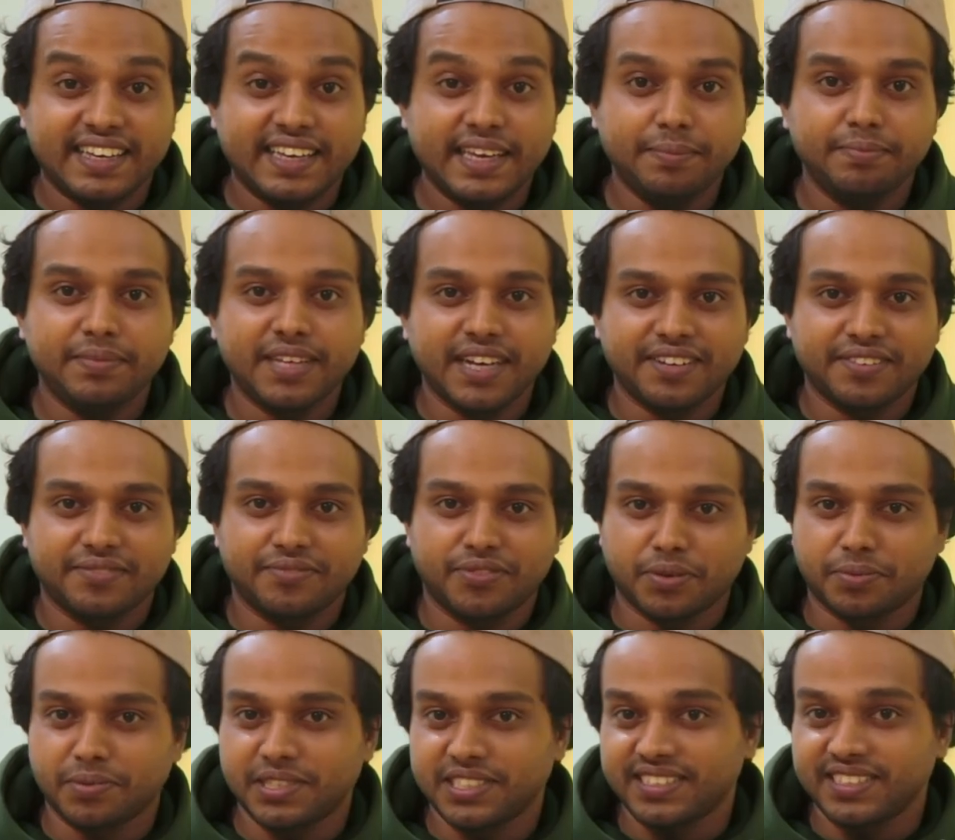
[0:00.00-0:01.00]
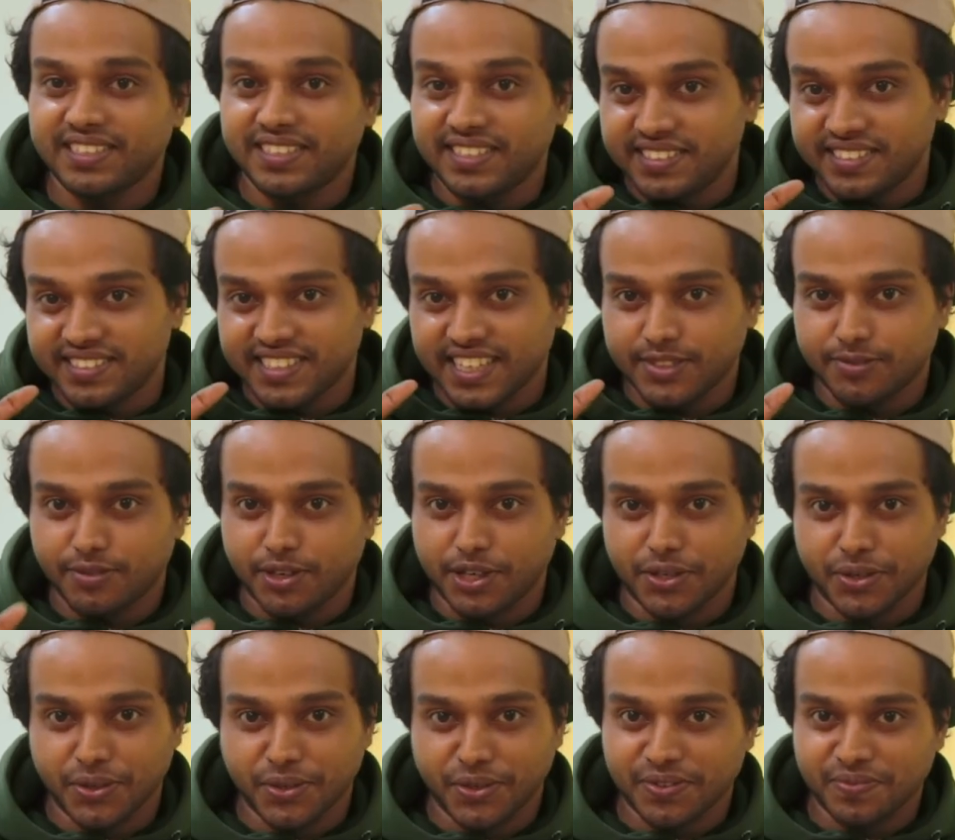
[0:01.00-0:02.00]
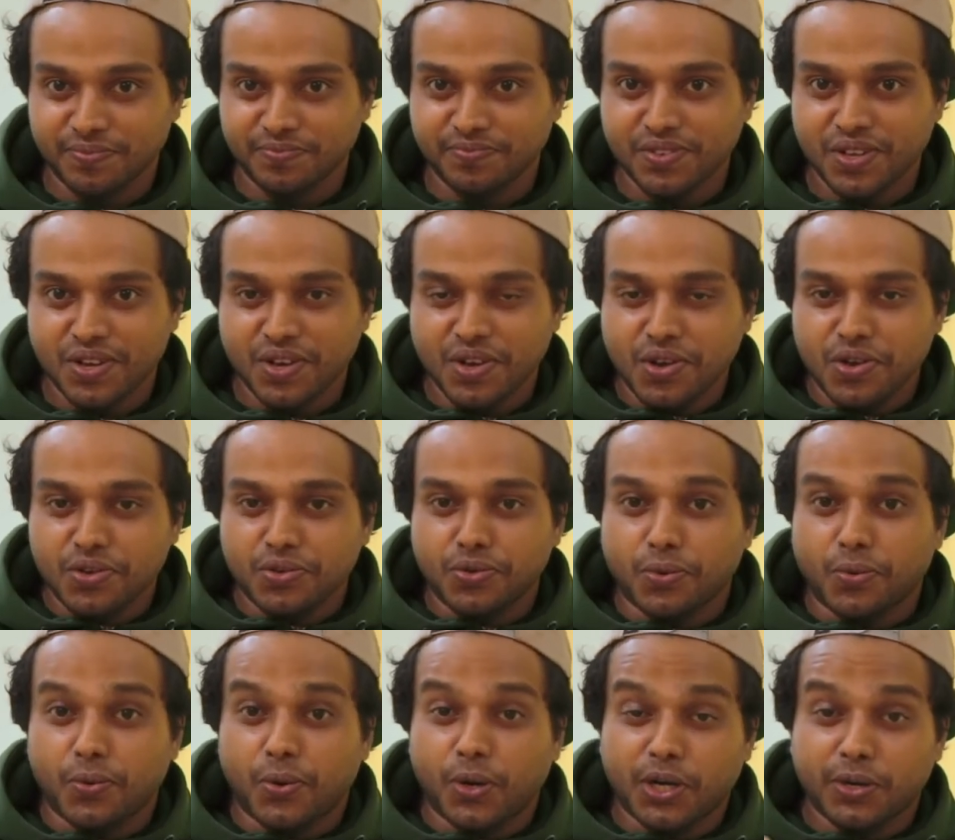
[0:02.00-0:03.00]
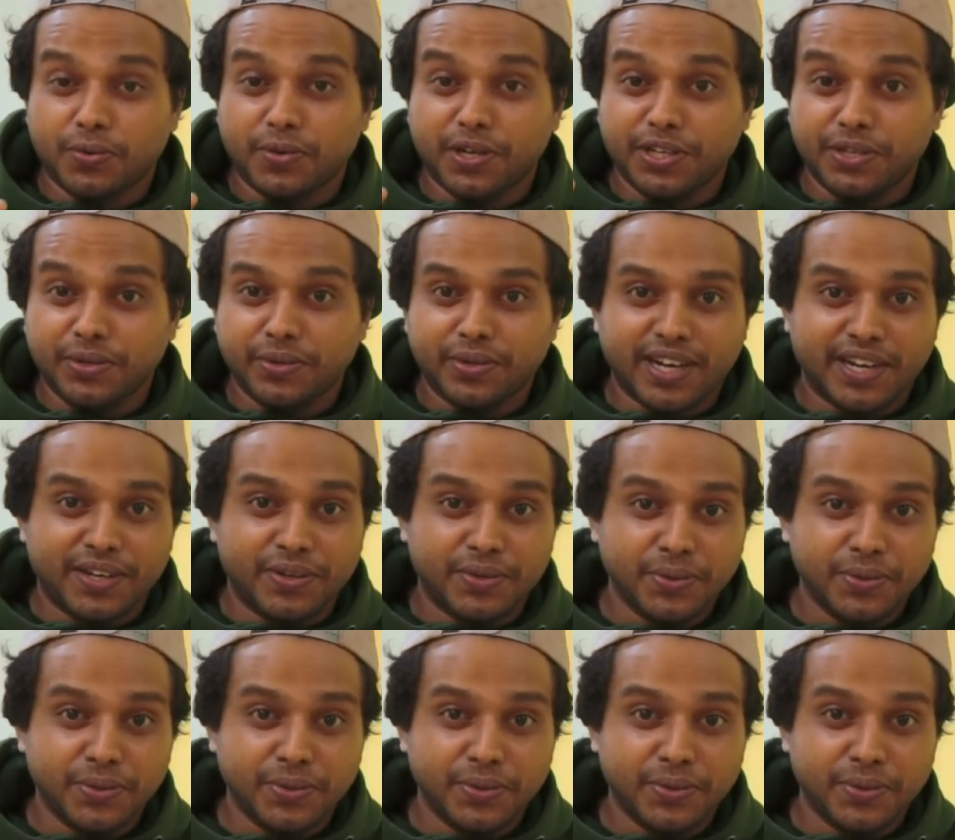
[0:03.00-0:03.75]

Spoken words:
keep that information inside one node. So whatever you can